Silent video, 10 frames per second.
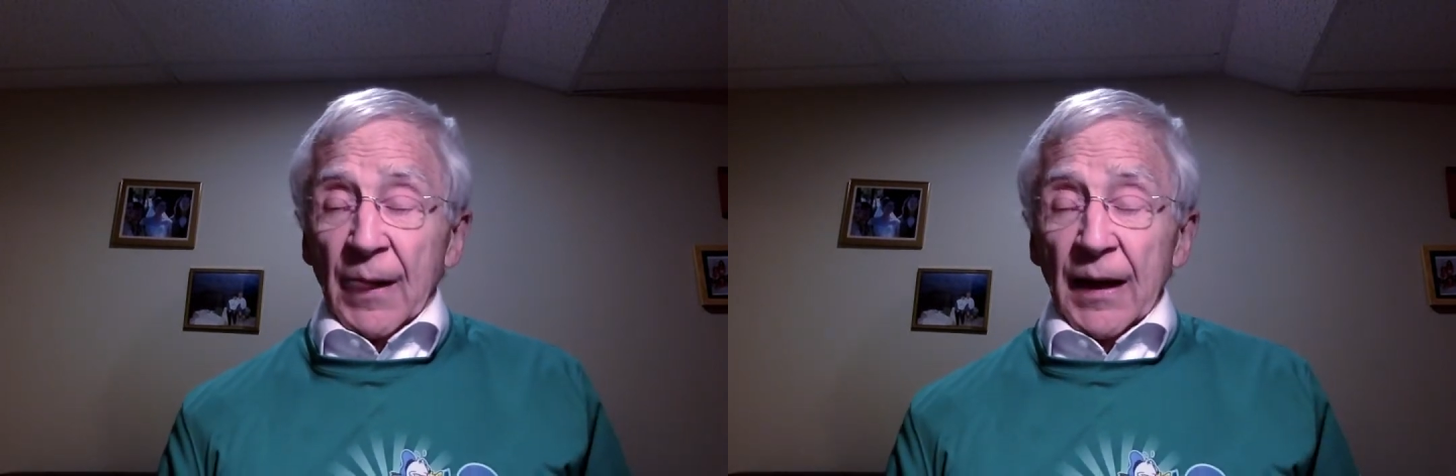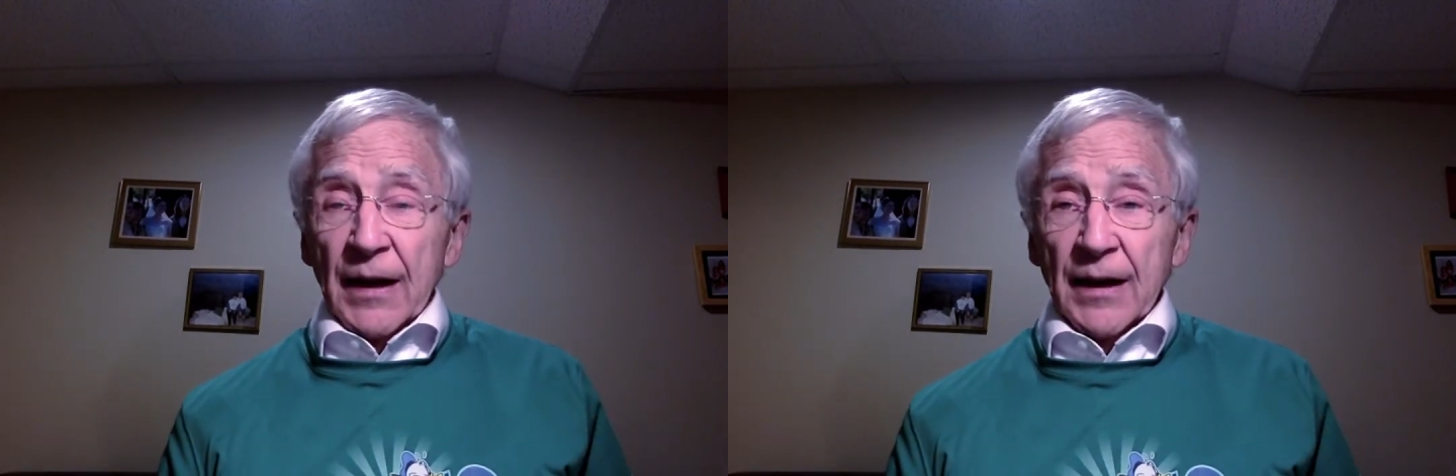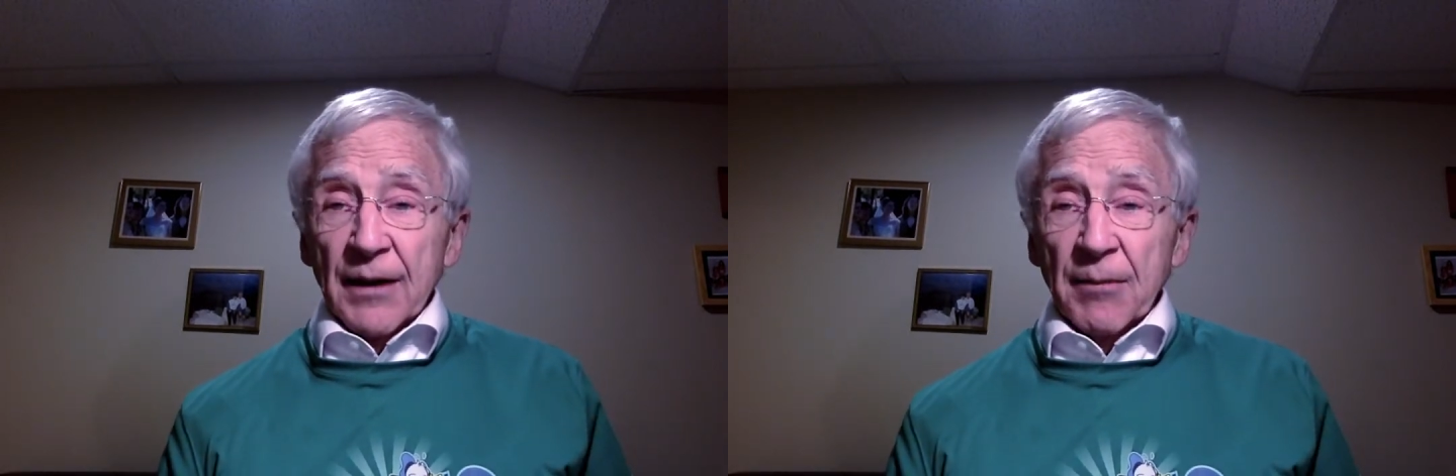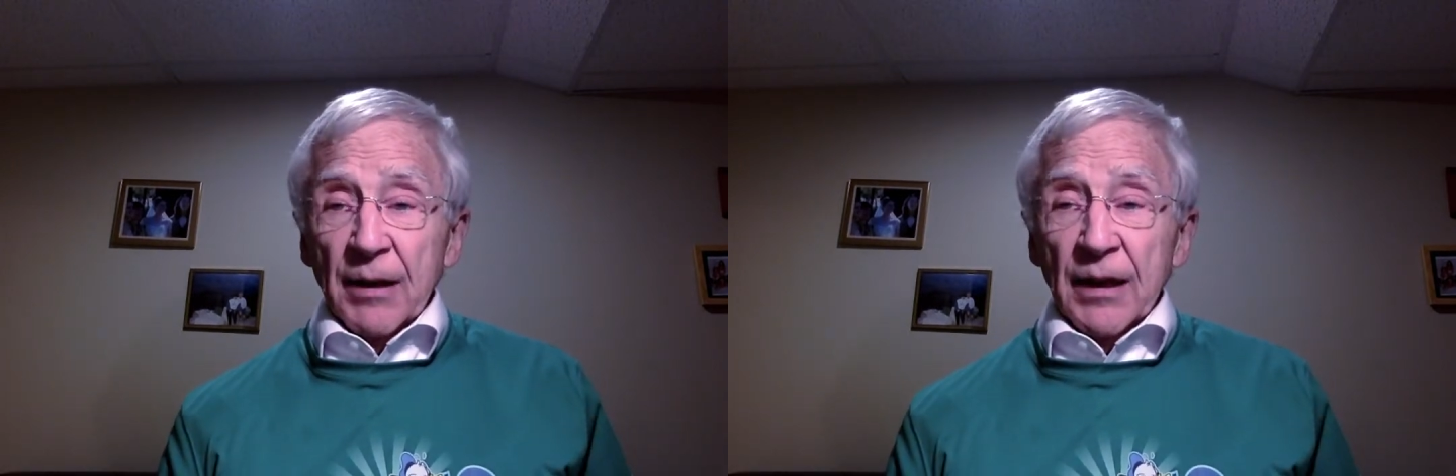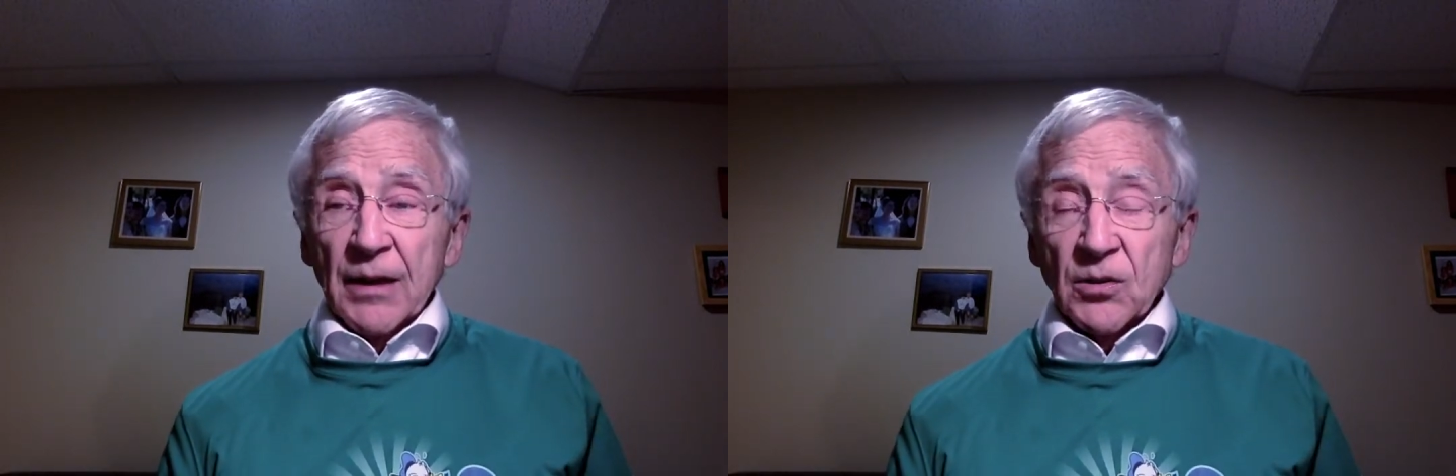uh,
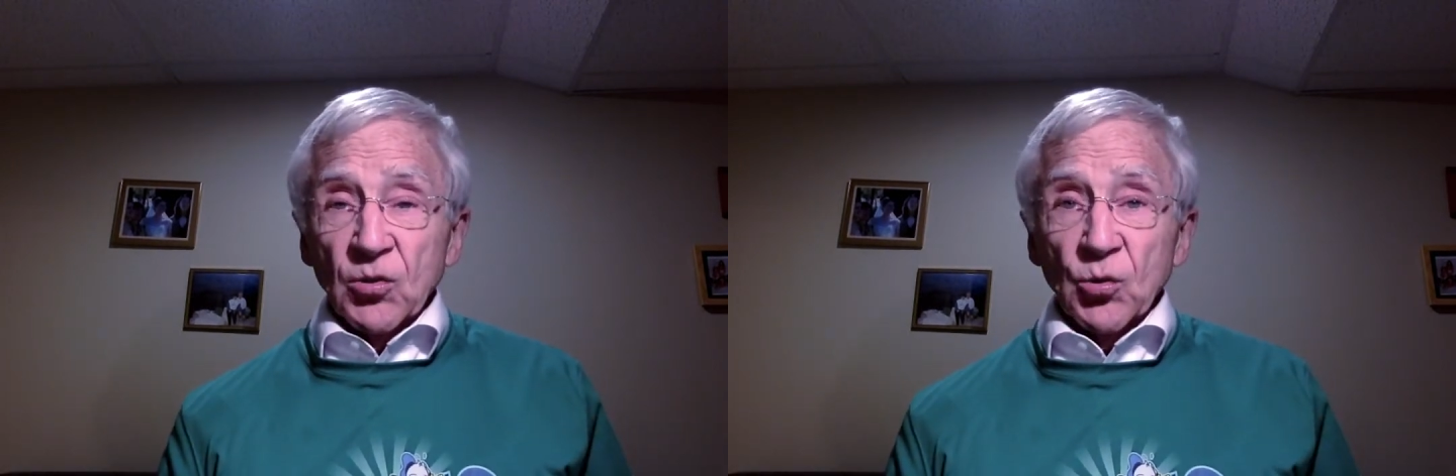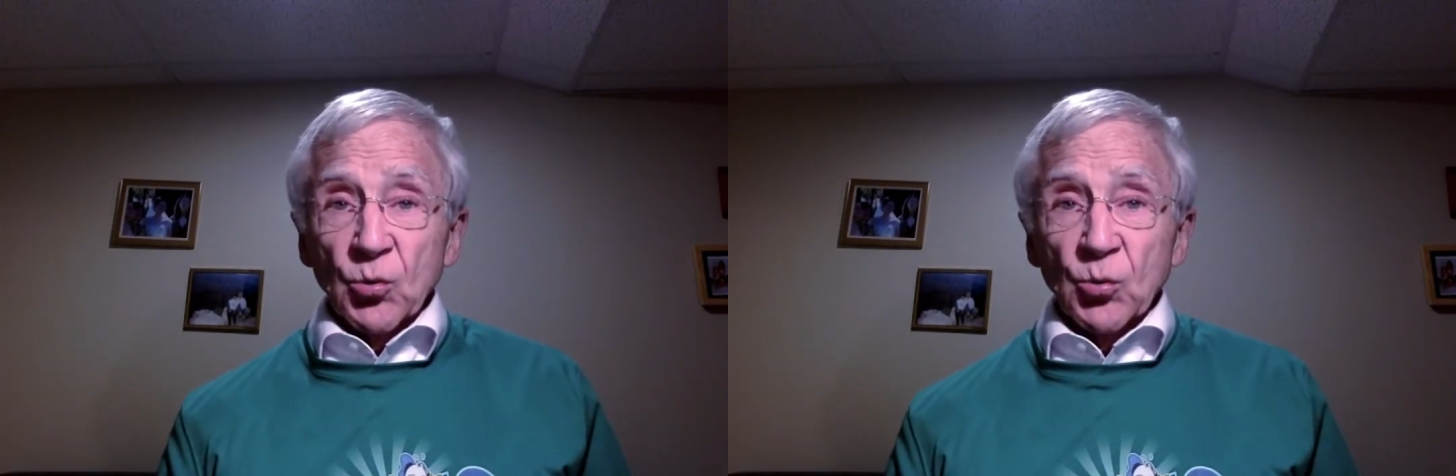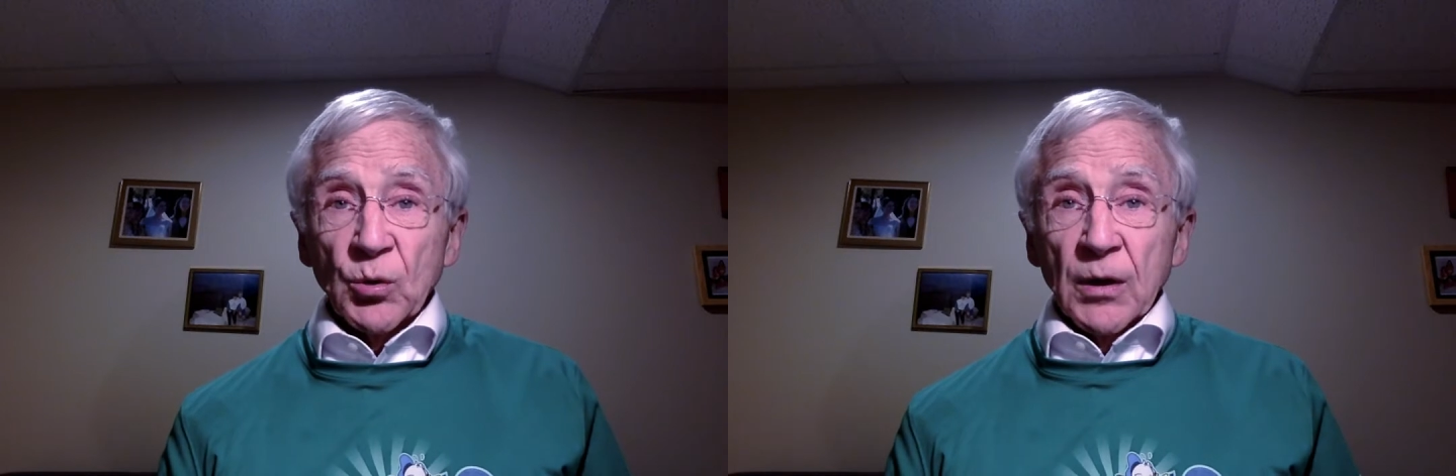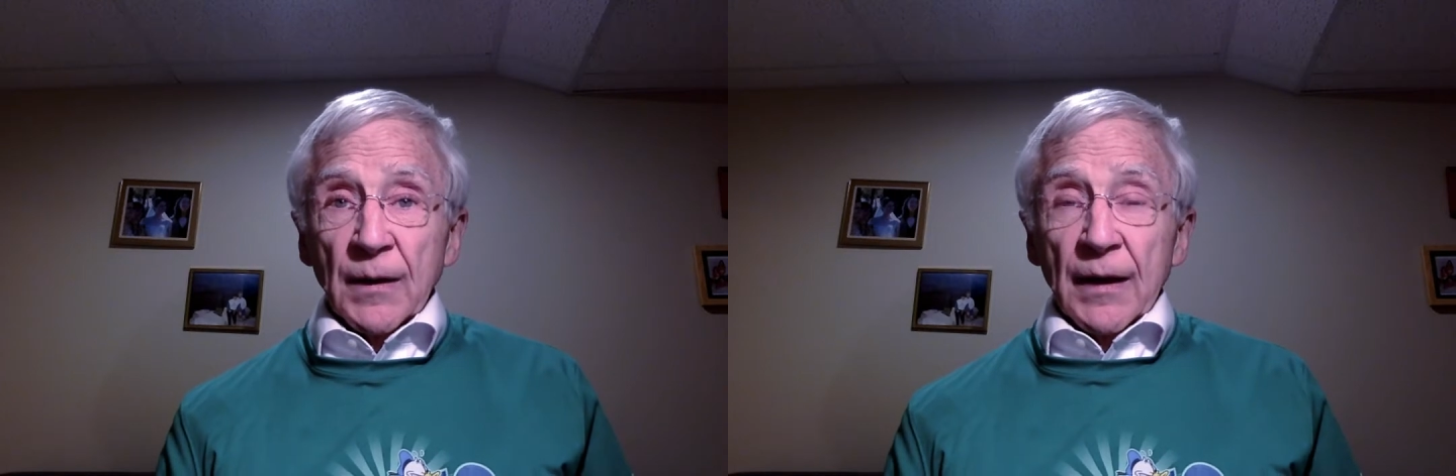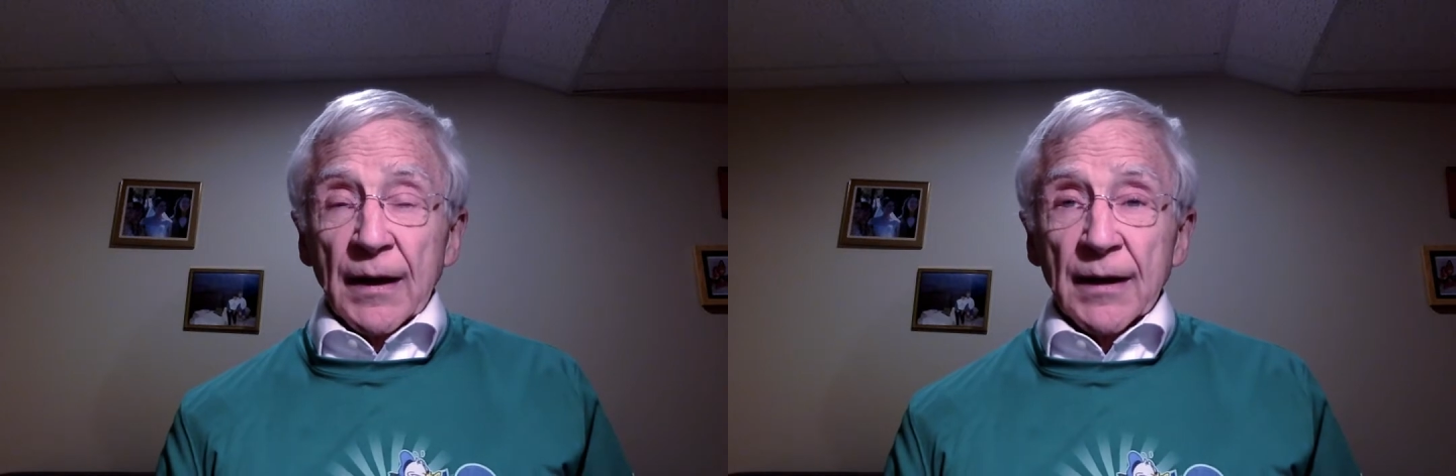and to
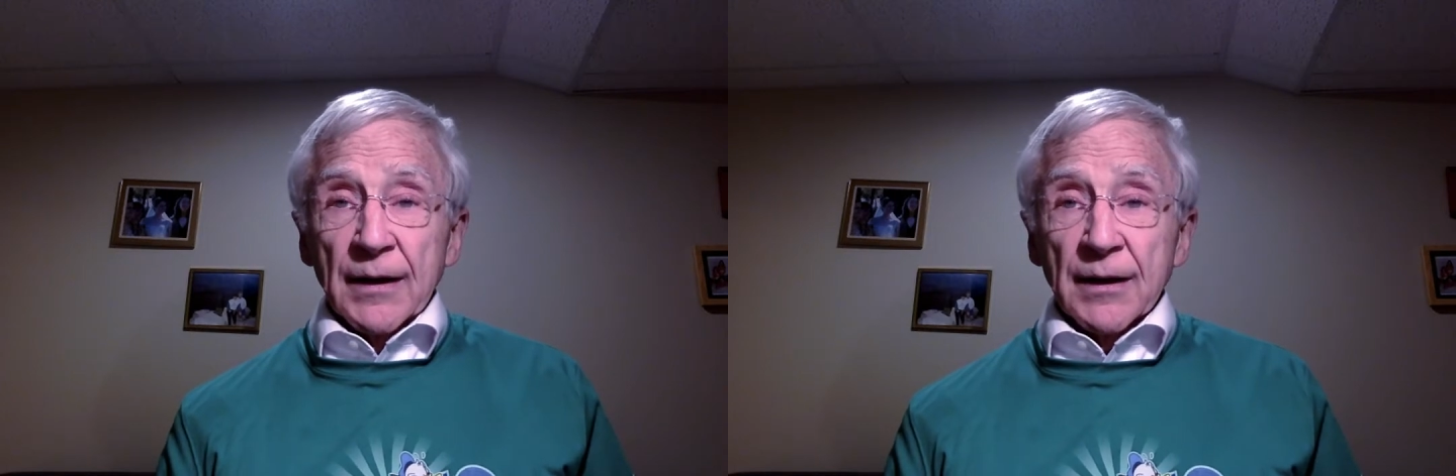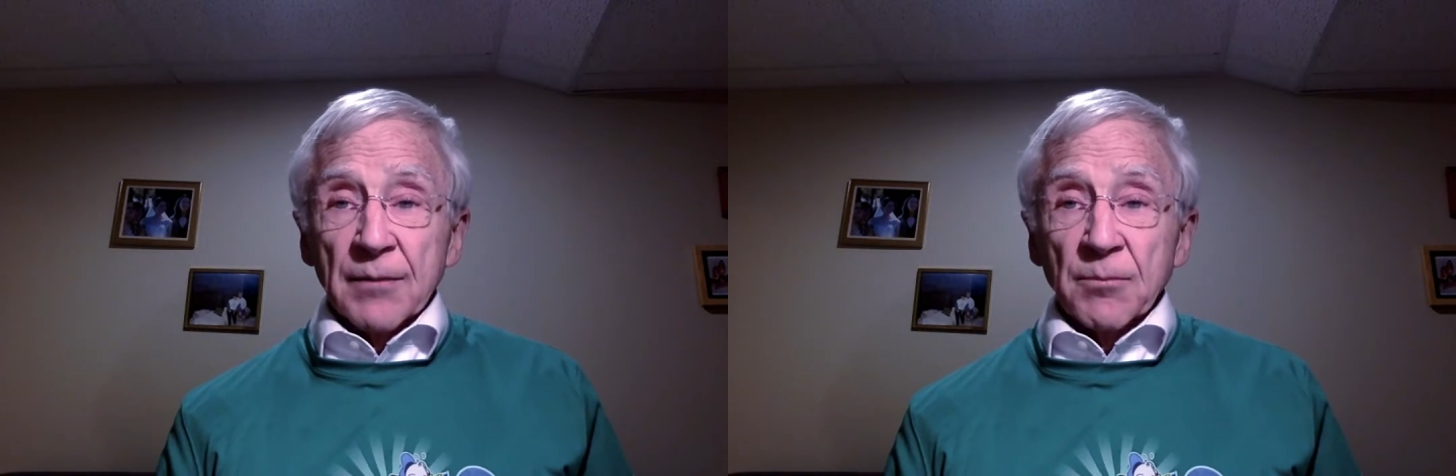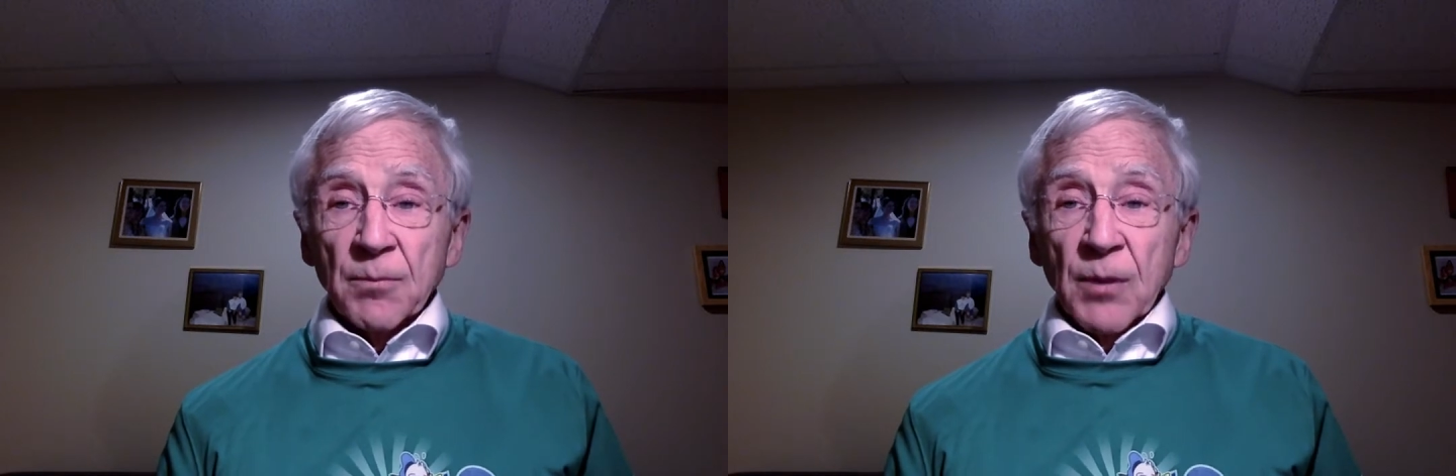um,